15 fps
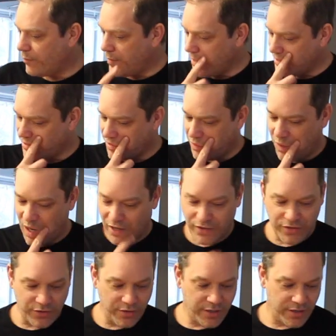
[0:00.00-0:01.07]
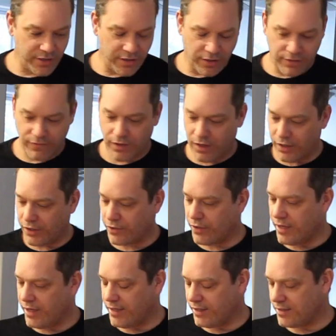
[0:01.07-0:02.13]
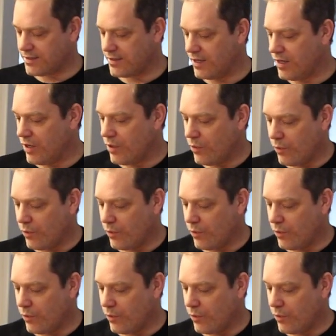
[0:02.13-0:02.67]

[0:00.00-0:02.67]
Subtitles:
Basic walkthrough here of our ingredients.